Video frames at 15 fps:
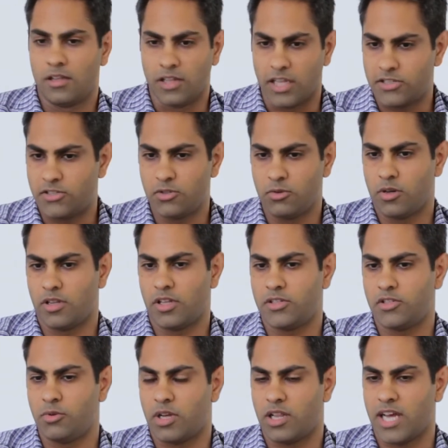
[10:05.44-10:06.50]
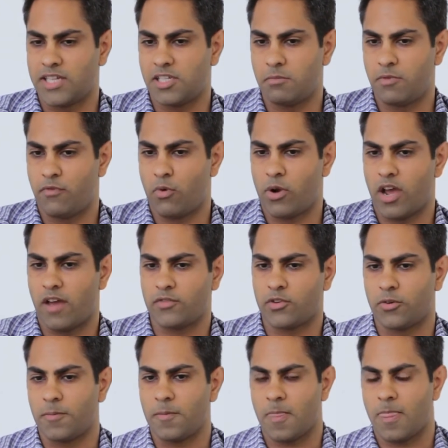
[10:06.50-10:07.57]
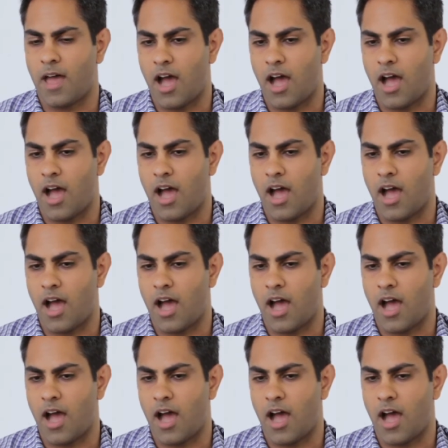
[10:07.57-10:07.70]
Let's do a classic before and after.